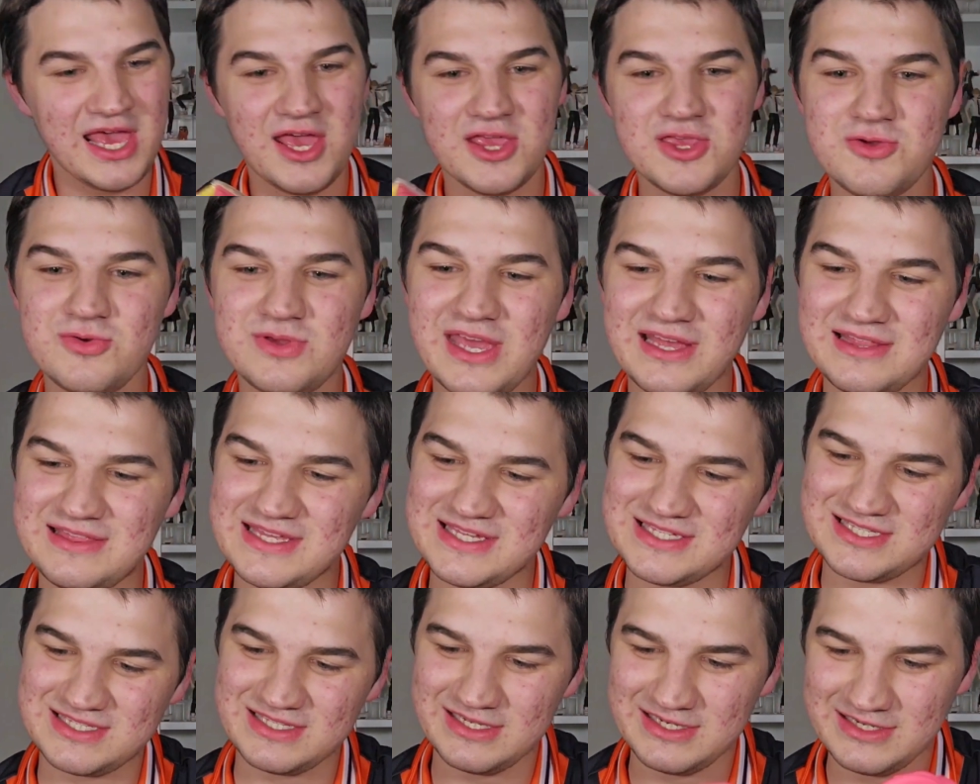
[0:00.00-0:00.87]
You get
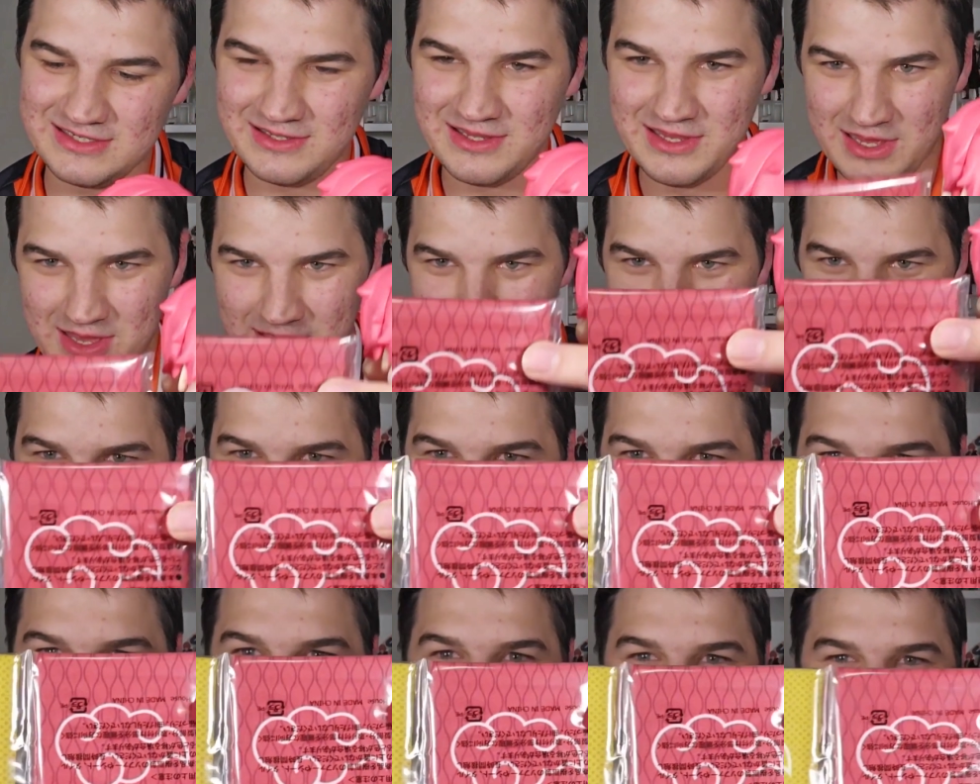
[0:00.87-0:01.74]
these little
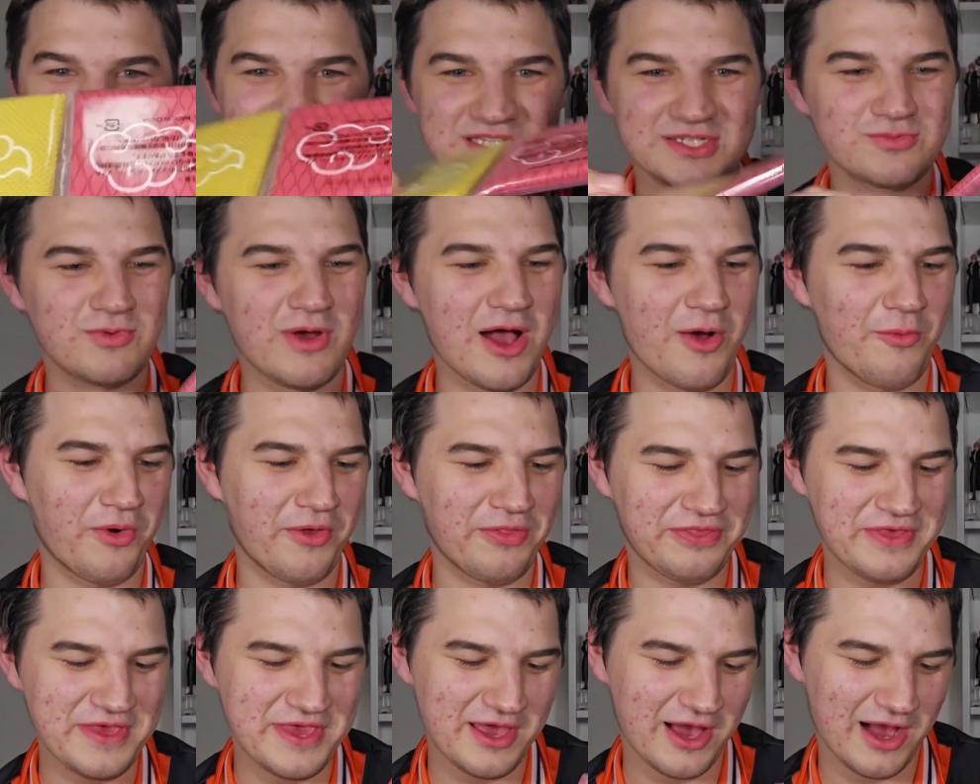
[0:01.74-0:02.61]
pillows as well with
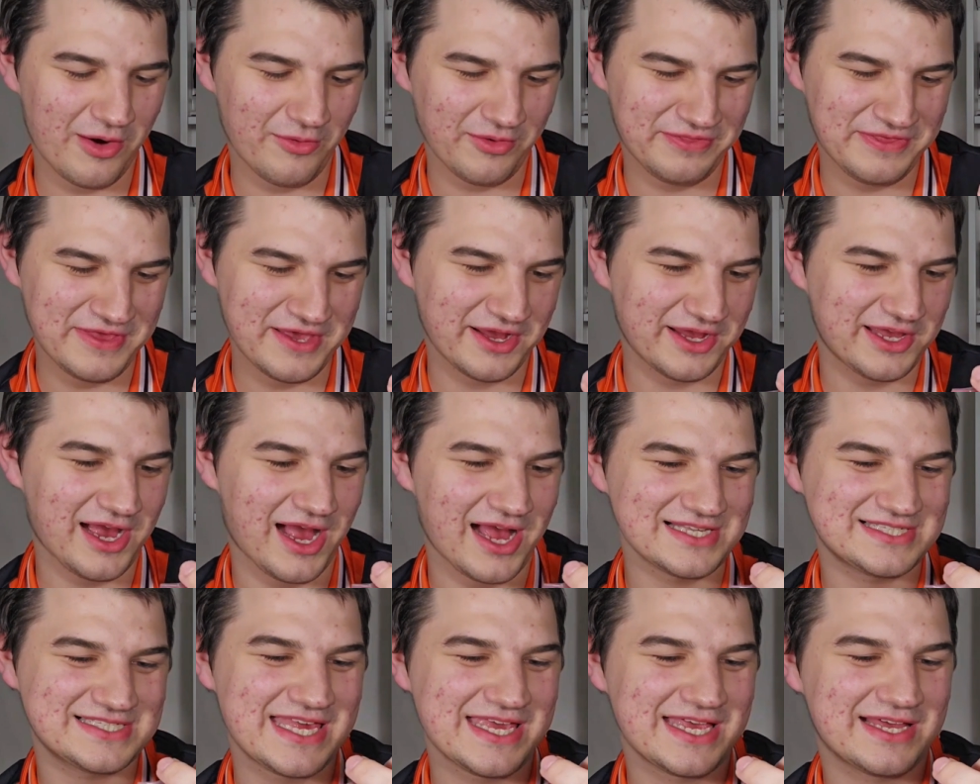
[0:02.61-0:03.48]
the
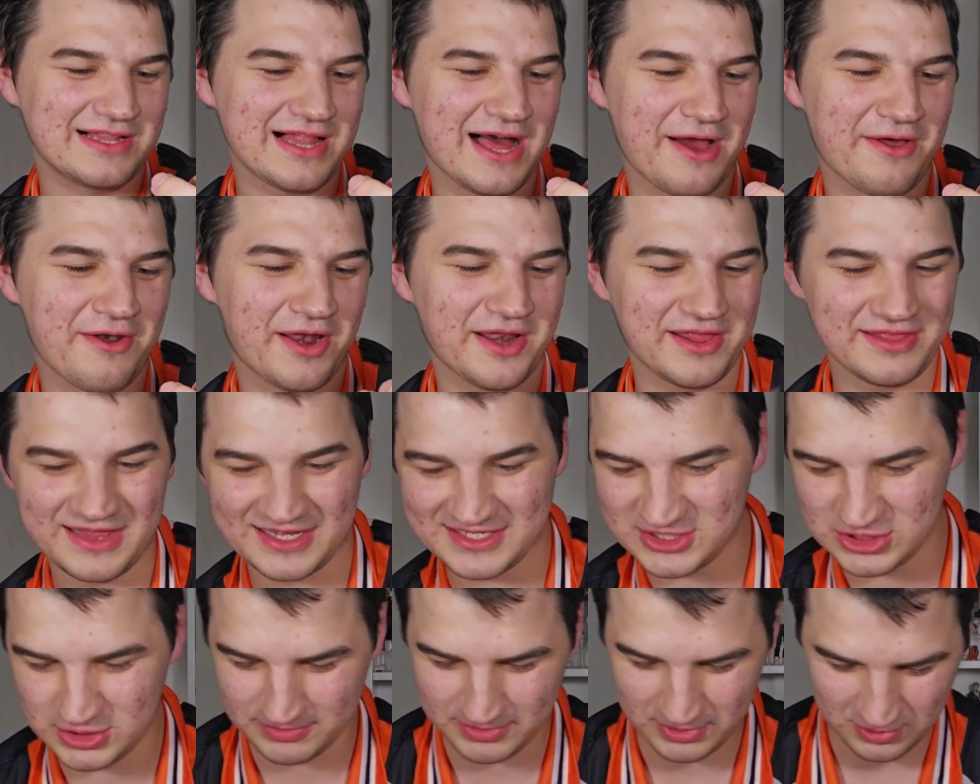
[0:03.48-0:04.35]
Akatsuki cloud on it.
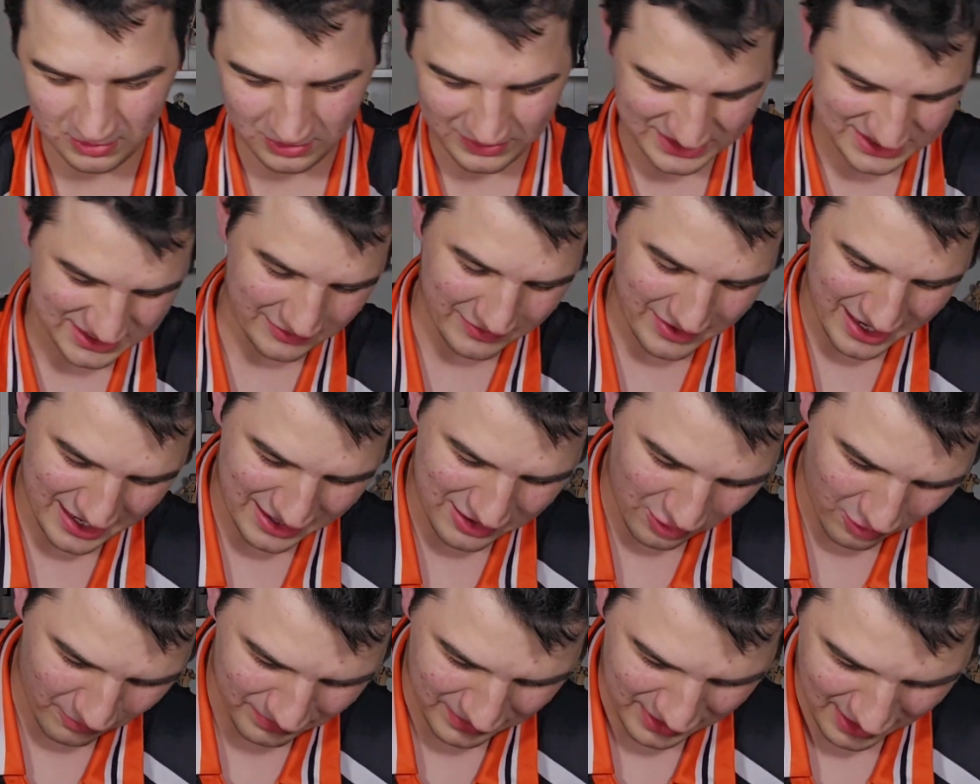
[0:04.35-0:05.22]
That's super cool. Let's go ahead and
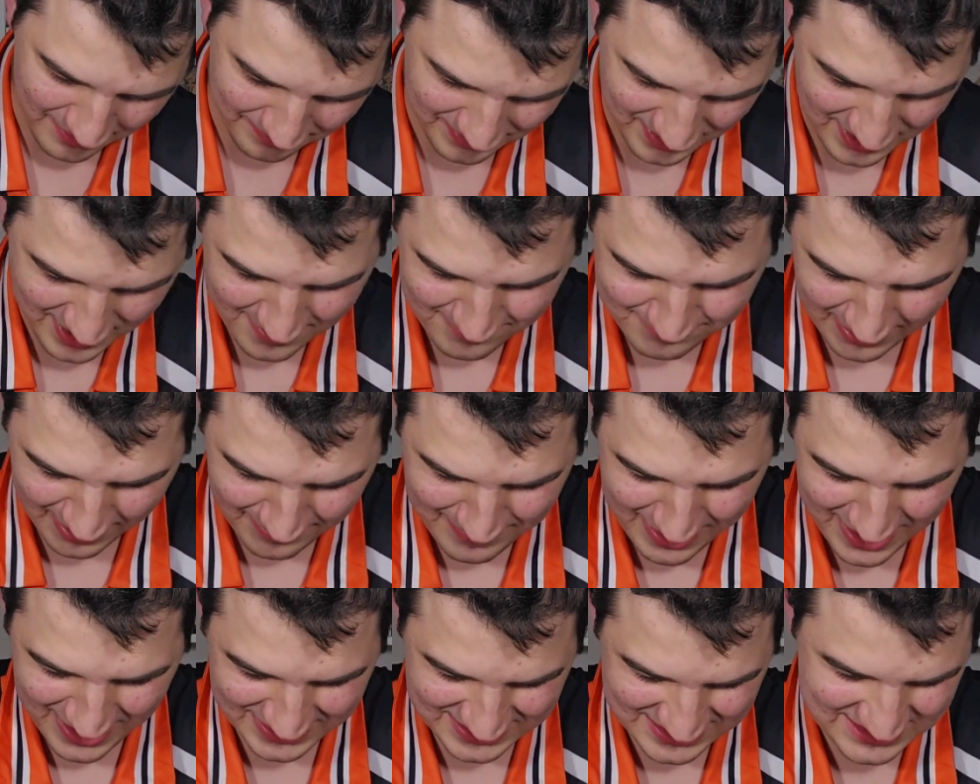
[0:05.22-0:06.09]
open up my
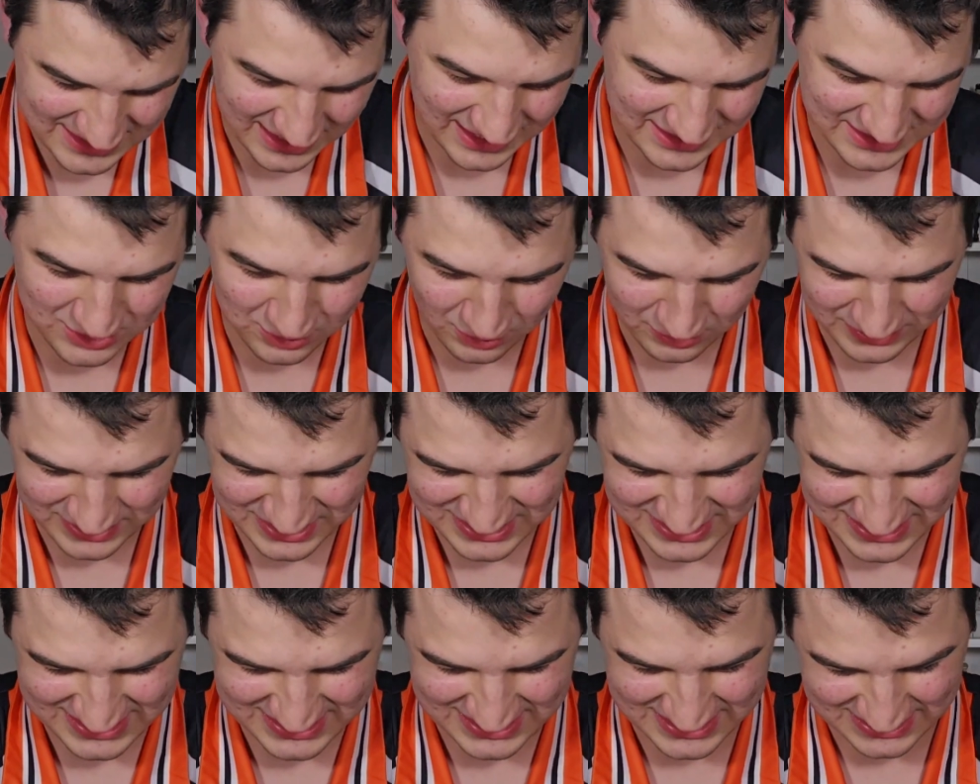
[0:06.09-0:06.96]
man
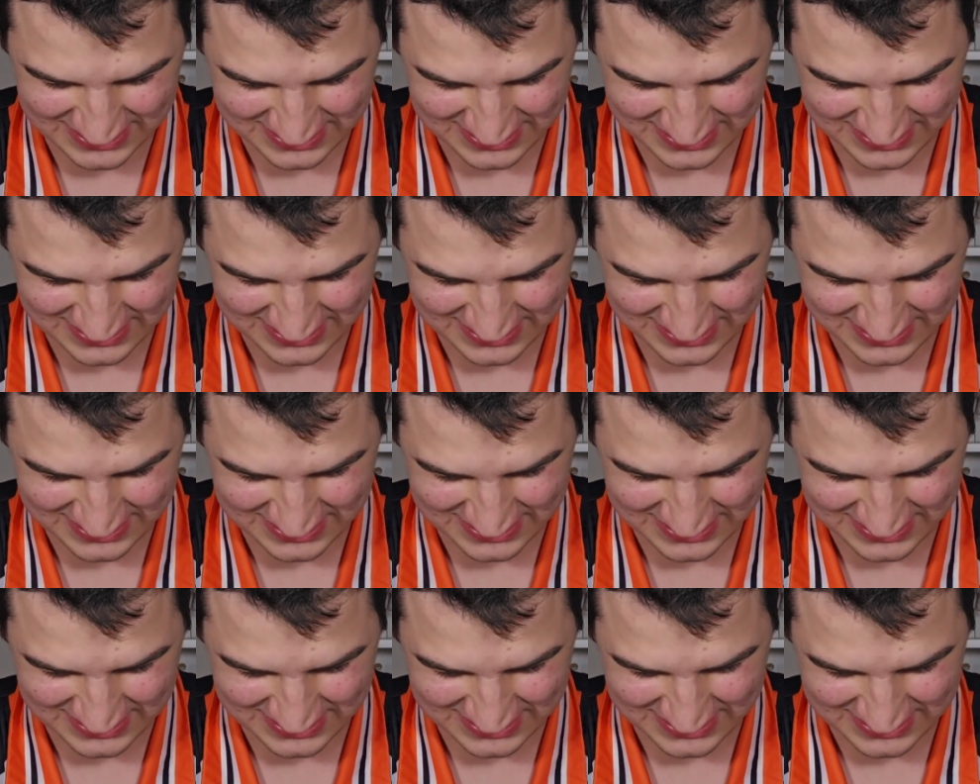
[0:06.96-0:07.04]
Sasori's.